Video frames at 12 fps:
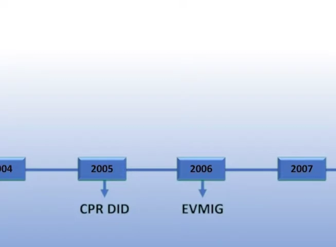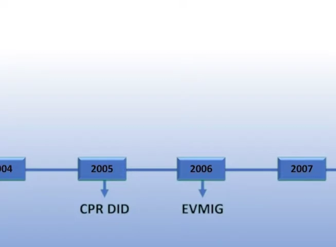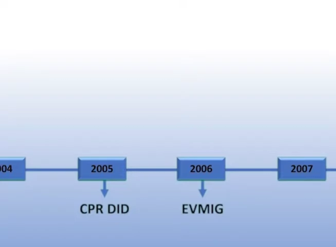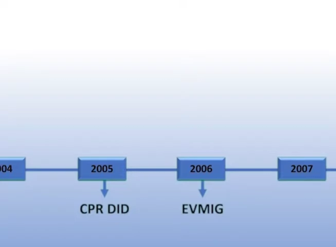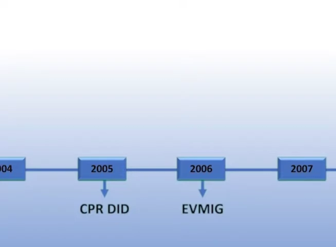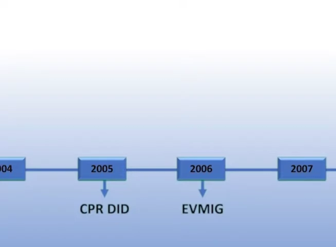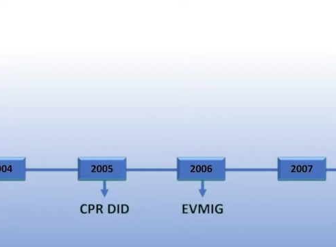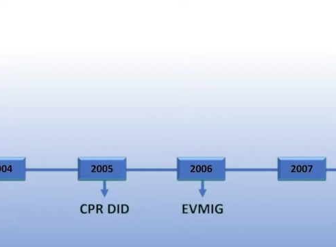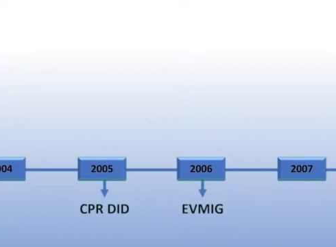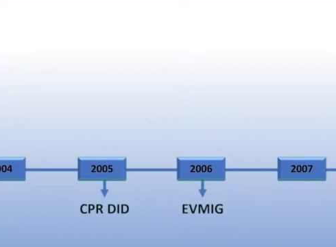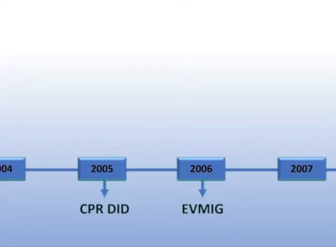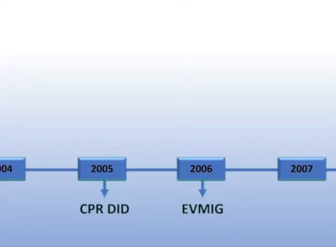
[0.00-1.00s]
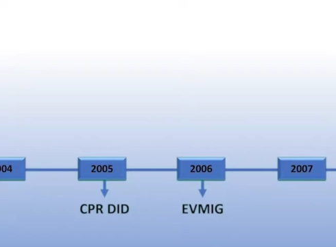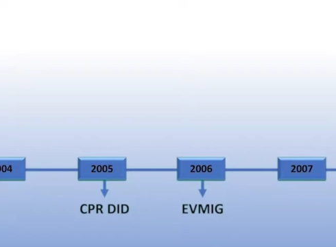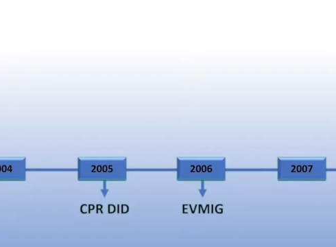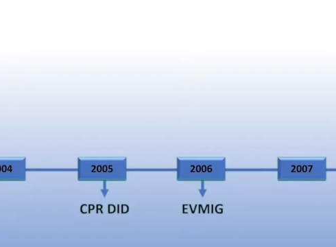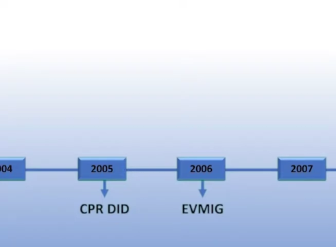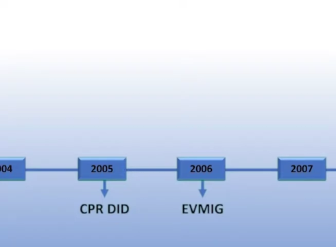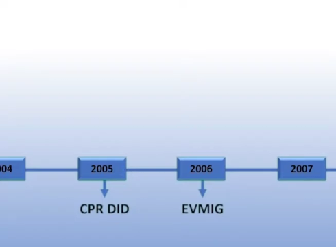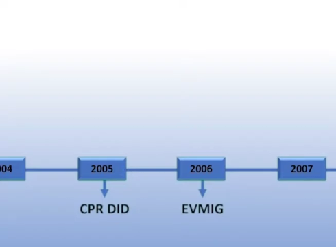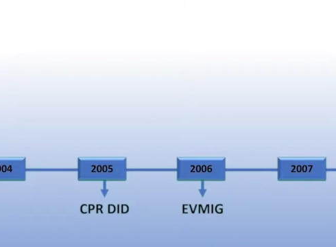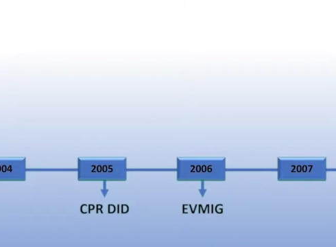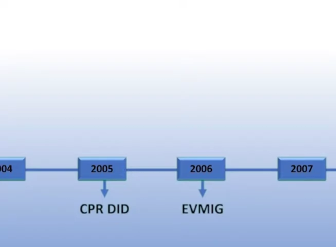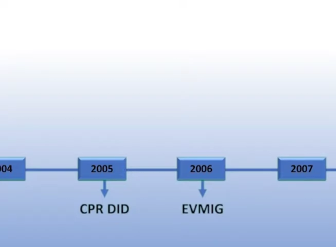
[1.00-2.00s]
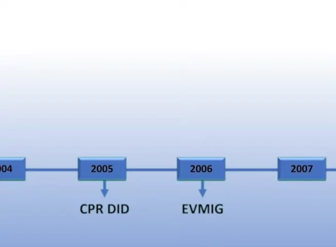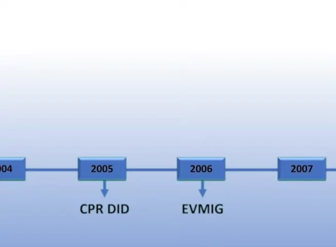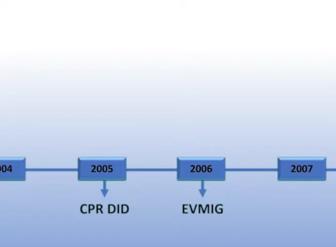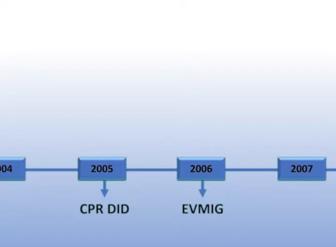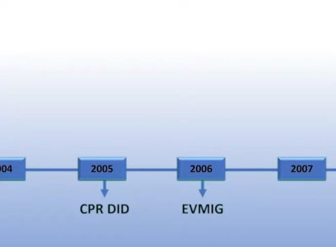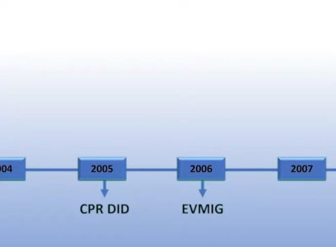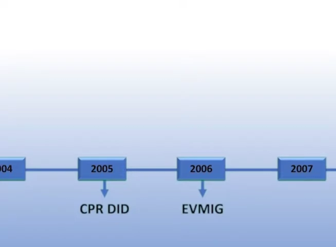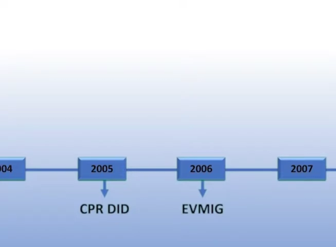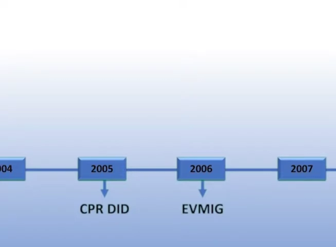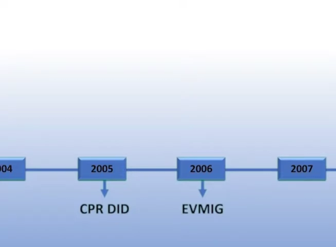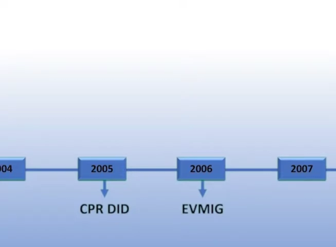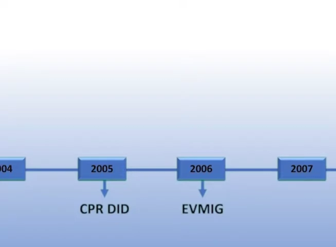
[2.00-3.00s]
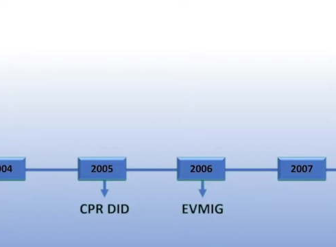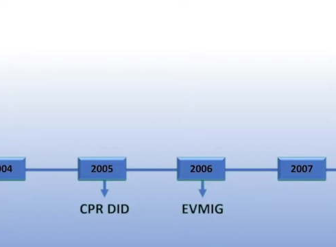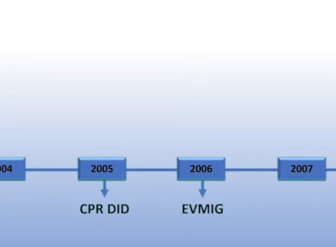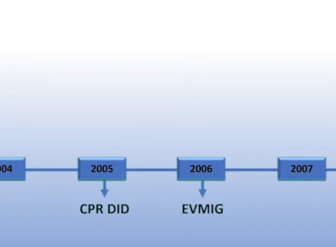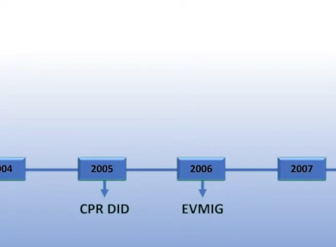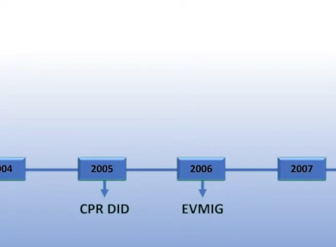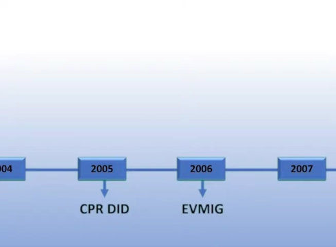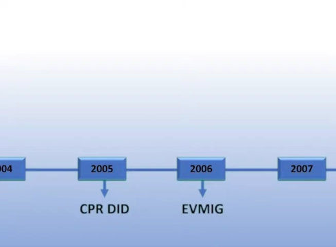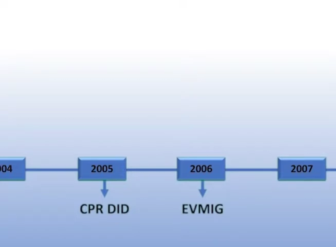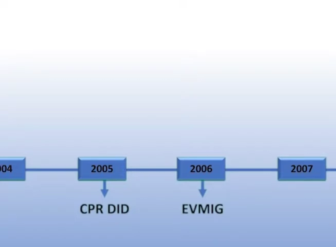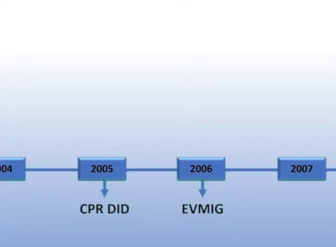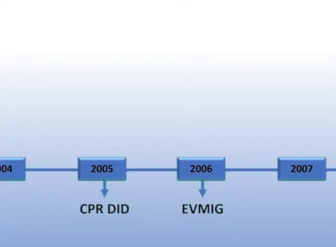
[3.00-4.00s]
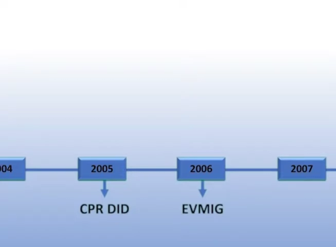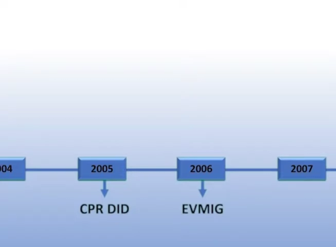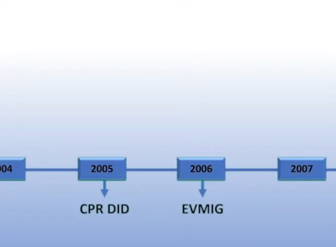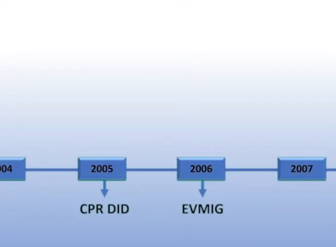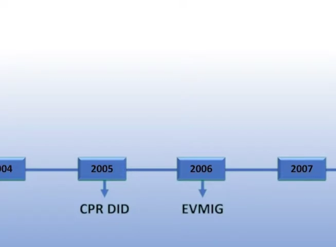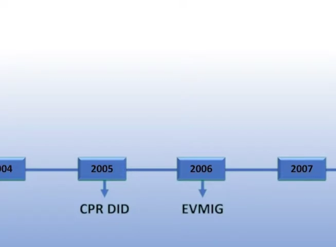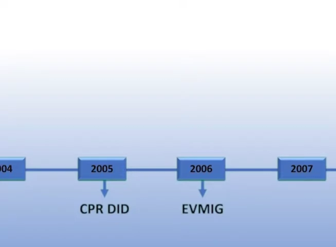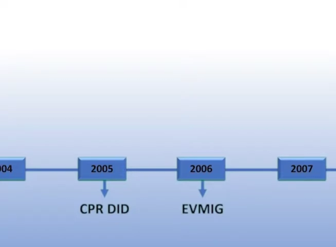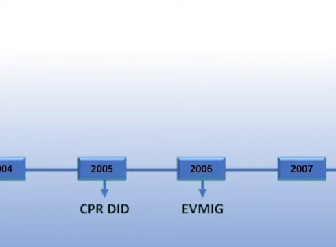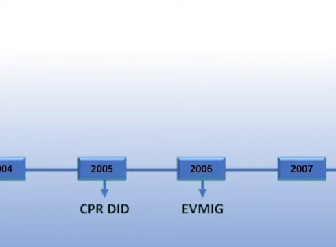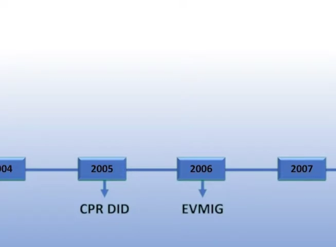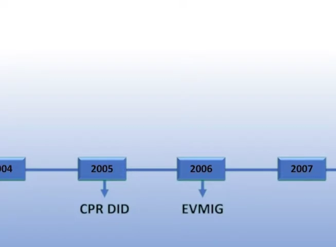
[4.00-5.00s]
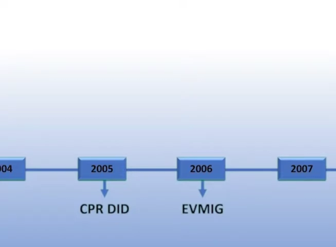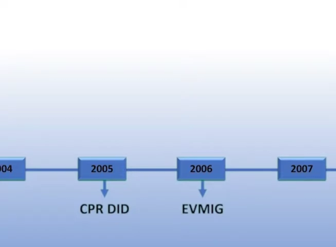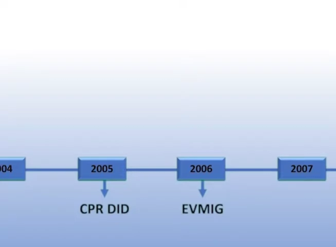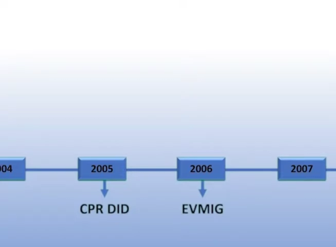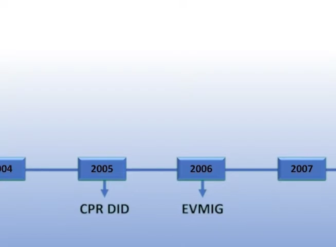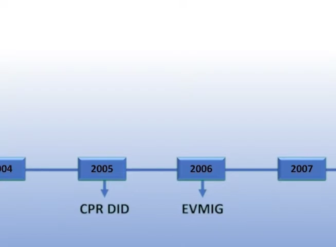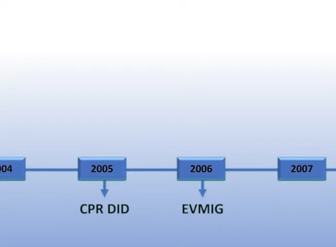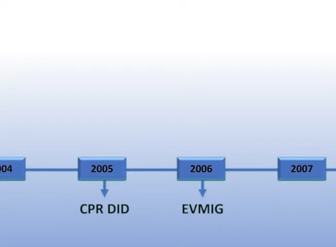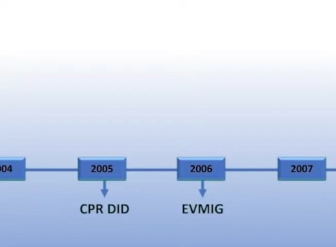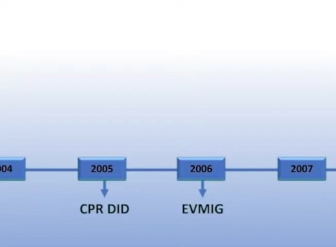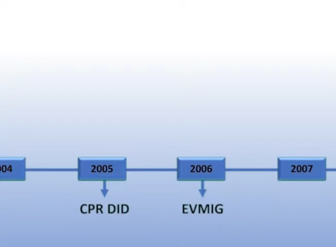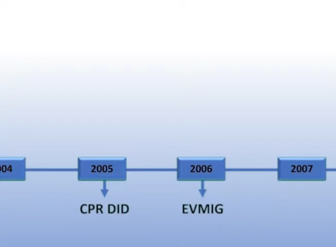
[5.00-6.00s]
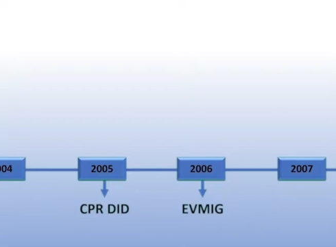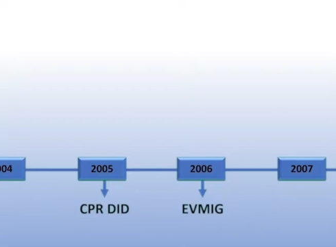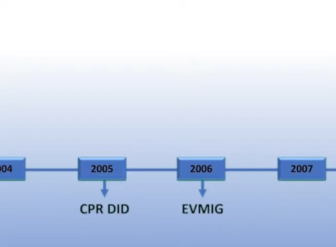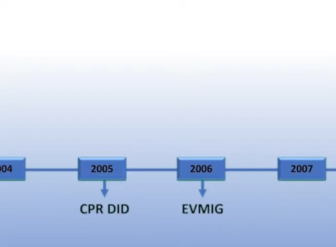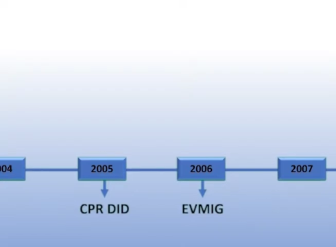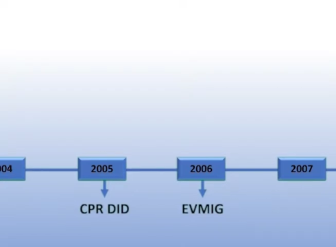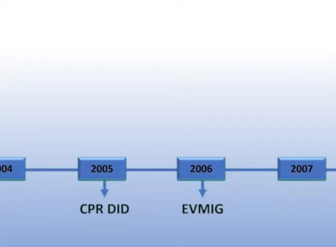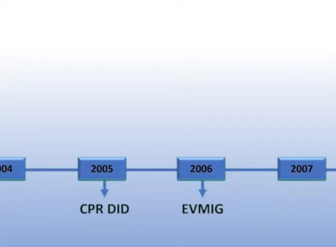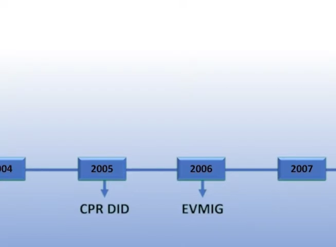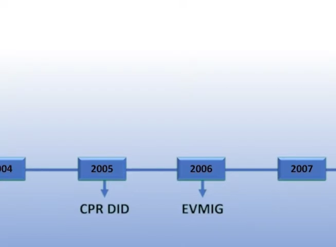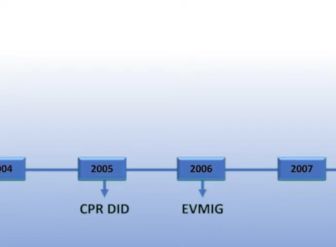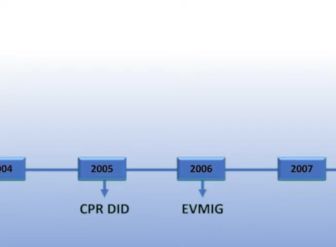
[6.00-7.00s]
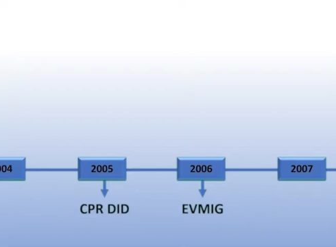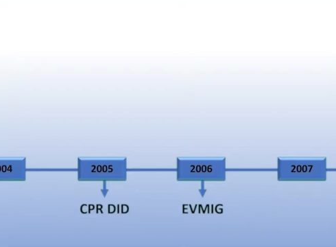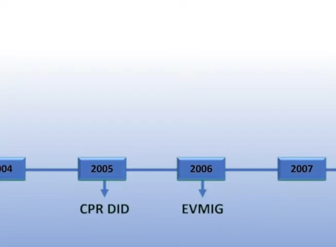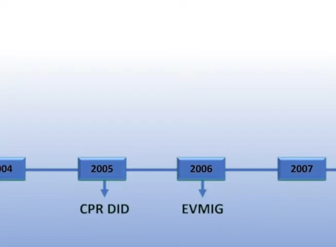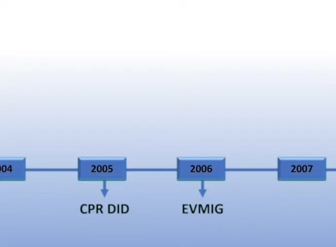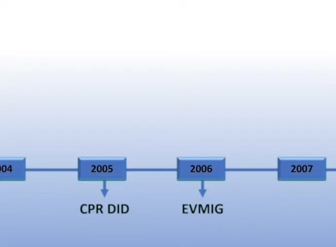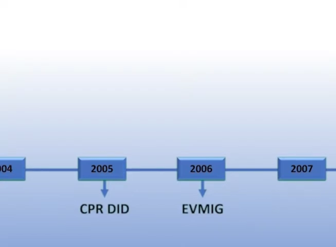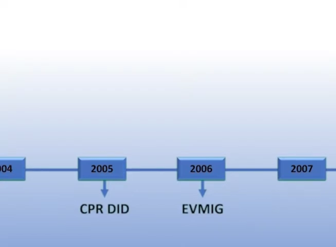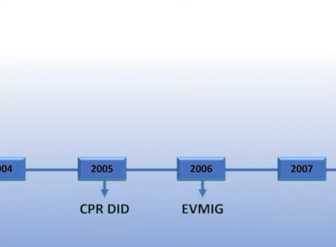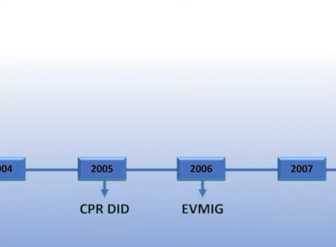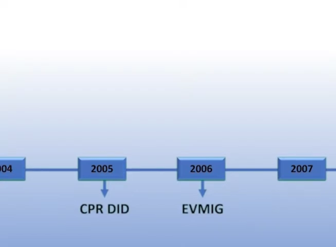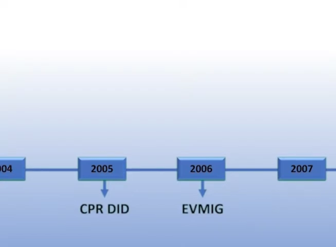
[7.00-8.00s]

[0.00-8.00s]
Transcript: [unreadable: no face in view]